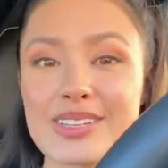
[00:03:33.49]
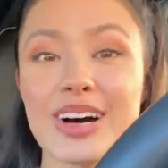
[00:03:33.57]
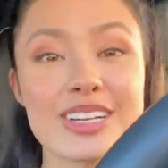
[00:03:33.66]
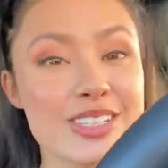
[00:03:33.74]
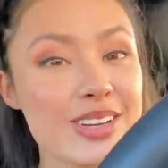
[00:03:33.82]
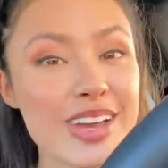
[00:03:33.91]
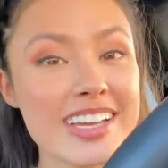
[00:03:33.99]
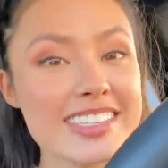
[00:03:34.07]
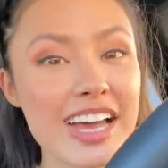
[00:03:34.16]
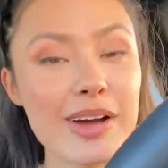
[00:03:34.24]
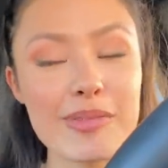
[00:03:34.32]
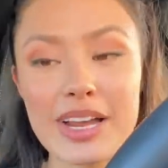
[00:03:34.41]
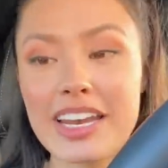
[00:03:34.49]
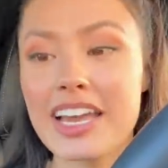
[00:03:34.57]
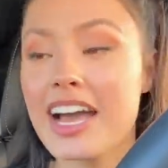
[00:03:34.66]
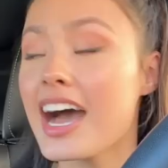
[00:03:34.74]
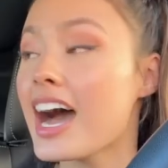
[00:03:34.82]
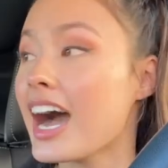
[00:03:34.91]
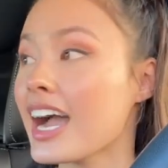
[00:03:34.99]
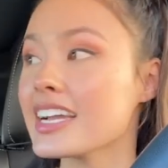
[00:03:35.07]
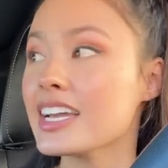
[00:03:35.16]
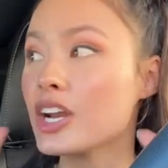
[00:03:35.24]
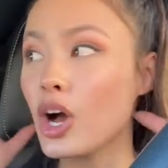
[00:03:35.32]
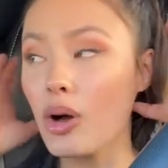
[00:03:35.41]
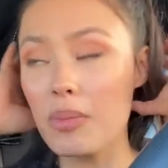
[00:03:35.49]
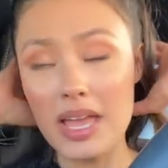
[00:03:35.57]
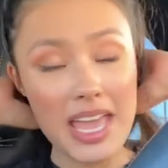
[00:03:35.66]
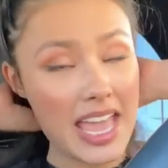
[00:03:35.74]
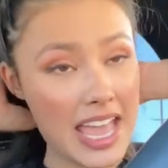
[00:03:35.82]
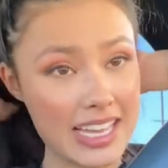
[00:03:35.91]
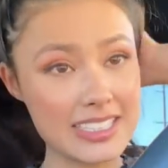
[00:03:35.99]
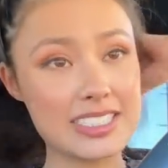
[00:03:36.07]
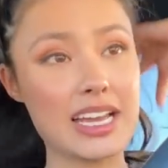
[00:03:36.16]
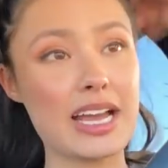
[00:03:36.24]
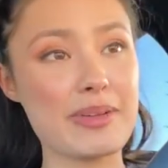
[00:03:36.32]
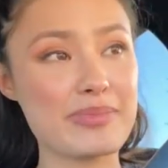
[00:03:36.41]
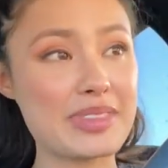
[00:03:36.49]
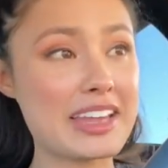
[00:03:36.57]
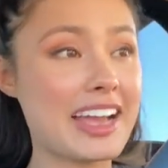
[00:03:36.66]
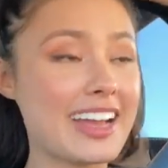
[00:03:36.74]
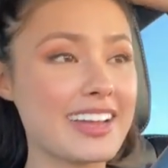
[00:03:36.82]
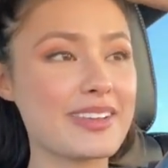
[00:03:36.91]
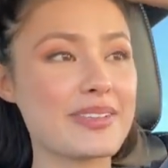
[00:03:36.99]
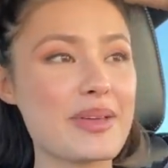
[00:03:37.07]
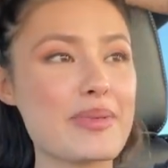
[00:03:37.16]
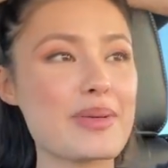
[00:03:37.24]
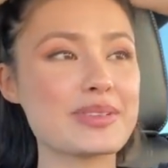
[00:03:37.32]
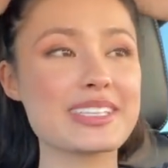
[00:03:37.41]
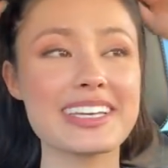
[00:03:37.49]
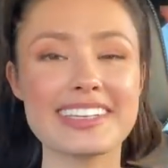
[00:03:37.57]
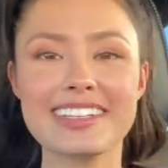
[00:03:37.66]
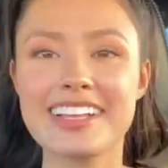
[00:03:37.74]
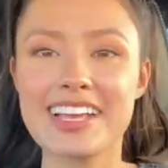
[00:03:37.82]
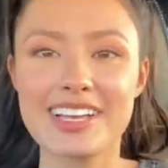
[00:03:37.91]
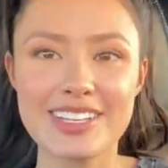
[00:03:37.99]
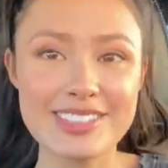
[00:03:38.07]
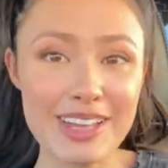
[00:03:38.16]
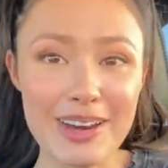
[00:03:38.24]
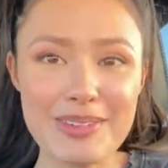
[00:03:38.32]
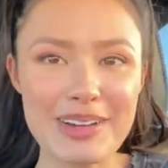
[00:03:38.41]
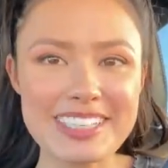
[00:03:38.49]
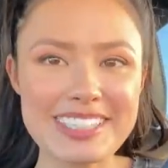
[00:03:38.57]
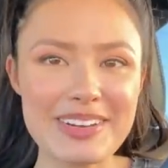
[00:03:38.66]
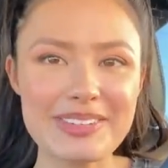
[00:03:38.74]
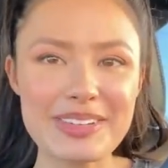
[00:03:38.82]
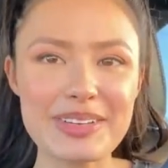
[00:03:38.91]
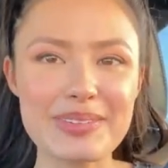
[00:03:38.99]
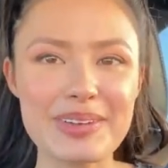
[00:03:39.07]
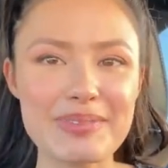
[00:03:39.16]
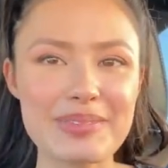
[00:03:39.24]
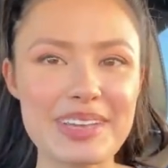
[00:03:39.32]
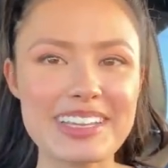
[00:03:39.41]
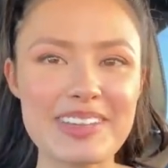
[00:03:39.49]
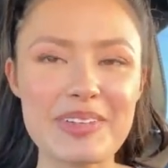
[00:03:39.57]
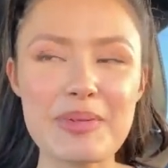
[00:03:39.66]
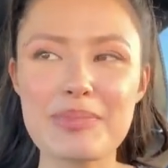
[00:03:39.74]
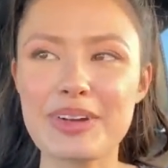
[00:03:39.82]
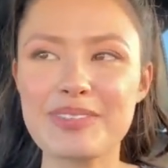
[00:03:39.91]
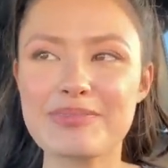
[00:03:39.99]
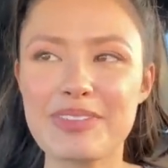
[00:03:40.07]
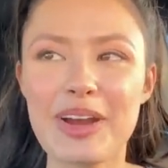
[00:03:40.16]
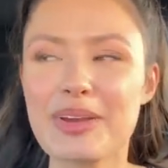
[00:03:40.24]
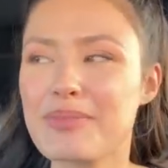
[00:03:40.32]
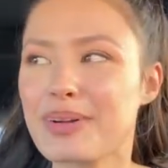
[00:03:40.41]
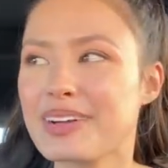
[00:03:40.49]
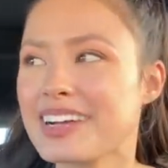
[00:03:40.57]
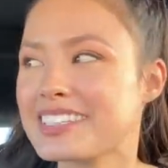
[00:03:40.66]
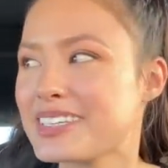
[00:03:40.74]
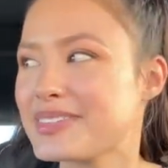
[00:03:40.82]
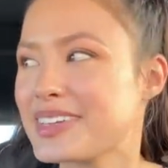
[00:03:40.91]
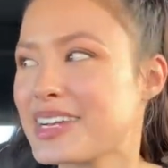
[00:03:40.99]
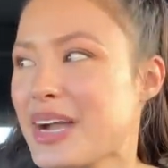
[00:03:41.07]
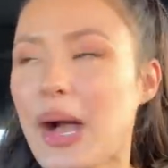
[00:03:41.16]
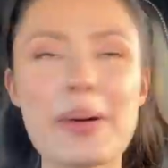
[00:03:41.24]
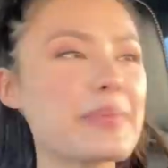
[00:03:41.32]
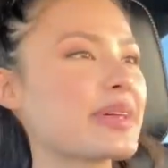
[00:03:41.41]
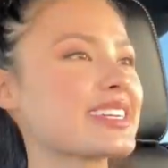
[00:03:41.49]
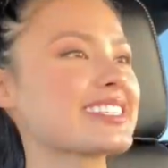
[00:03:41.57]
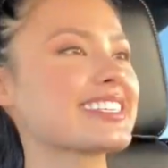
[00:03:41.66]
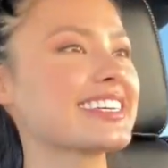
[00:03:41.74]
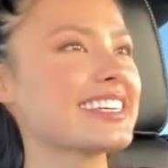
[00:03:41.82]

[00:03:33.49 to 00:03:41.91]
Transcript: So I'll show you guys that when I get home and um, I am able to settle myself a little bit, because I feel pr very productive and accomplished.